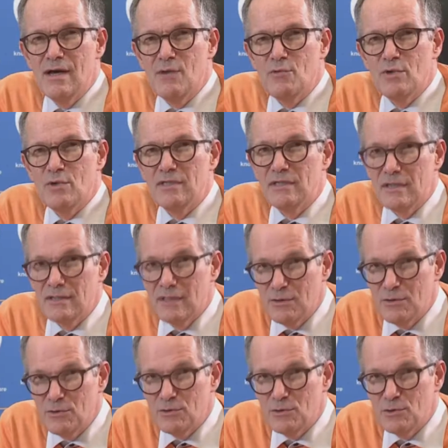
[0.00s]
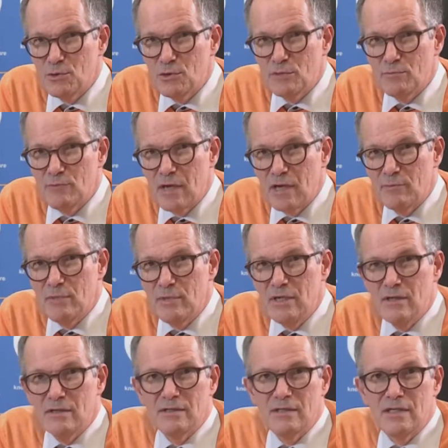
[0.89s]
We think that the source might
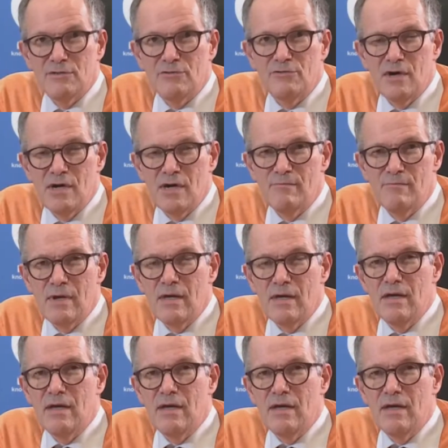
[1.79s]
be on that farm.